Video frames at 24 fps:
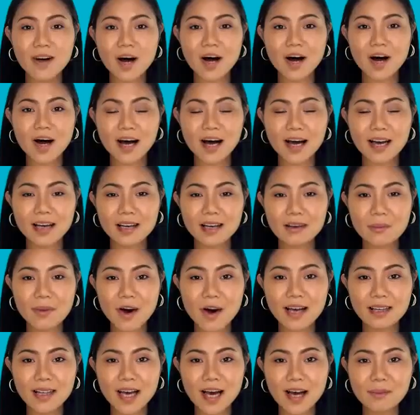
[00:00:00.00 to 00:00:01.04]
Hi,
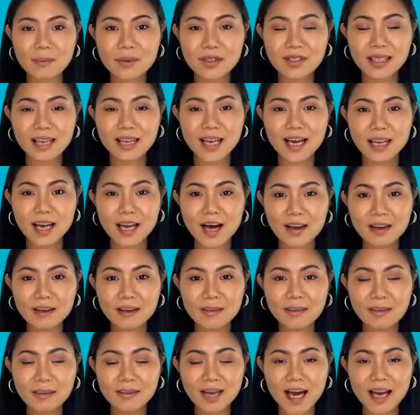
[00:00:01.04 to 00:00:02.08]
my name is Elena,
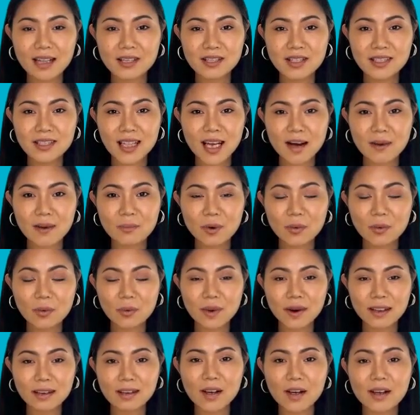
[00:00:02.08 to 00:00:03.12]
and today we will
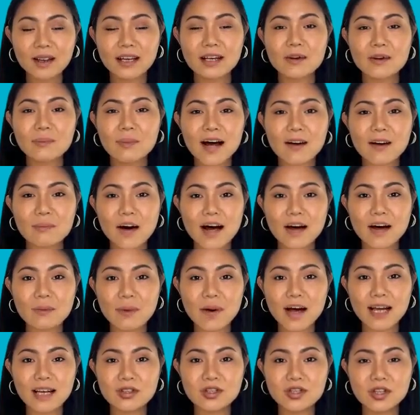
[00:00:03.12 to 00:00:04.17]
be learning about
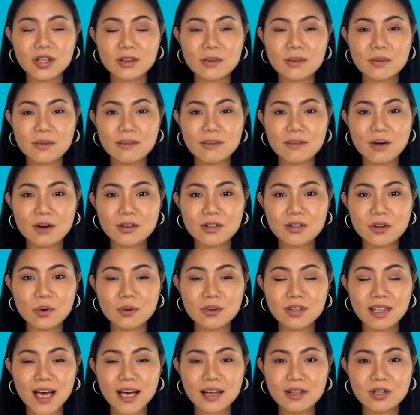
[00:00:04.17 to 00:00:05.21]
palpation,
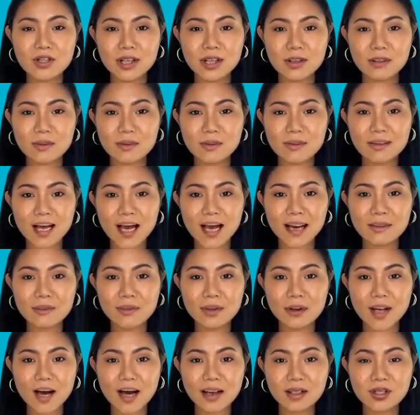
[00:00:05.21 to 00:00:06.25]
auscultation, and
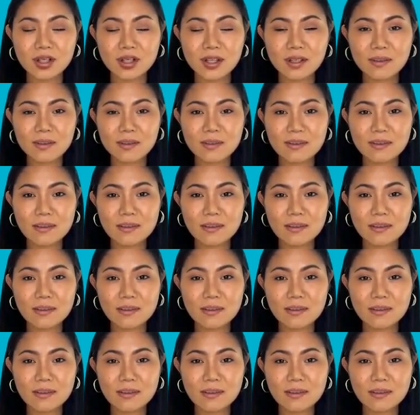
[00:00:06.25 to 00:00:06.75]
percussion.